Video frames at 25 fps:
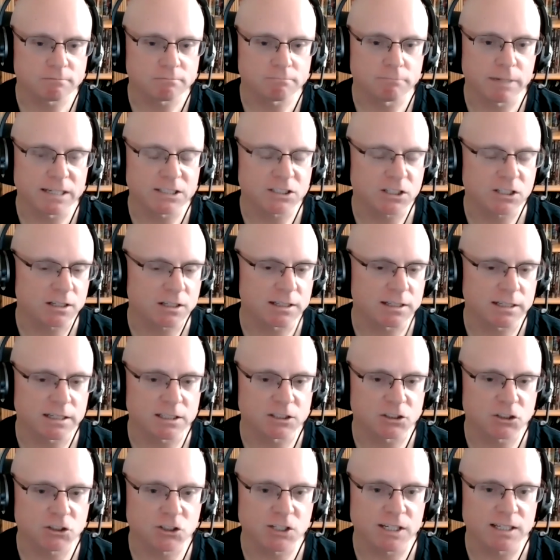basically
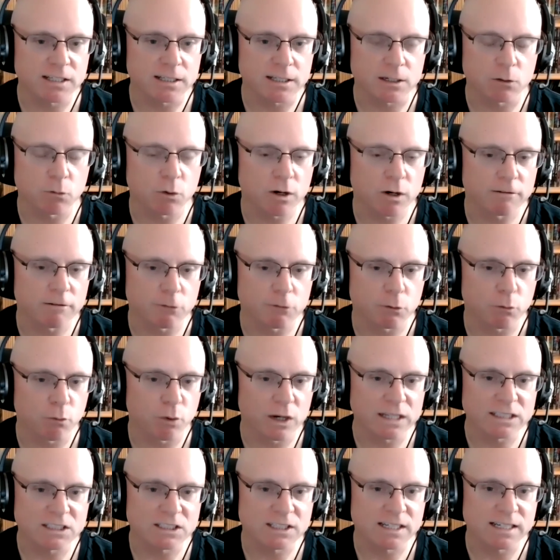concealing whatever
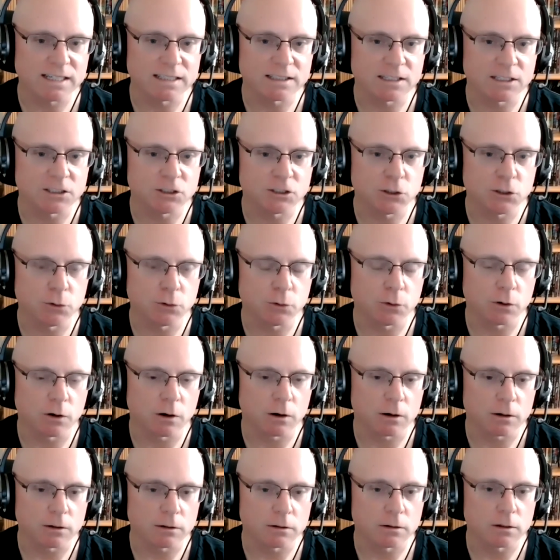waste heat that you
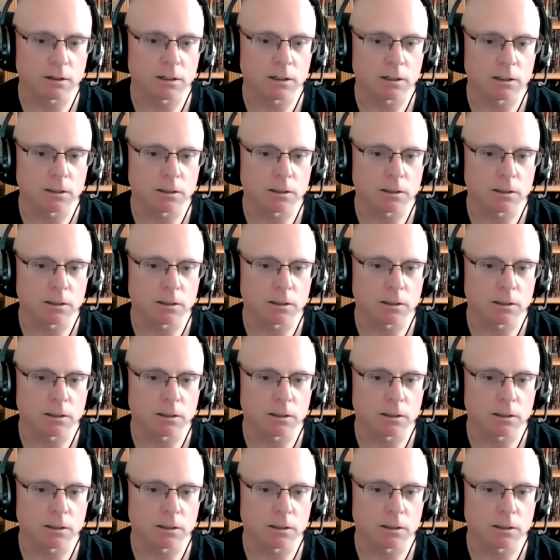are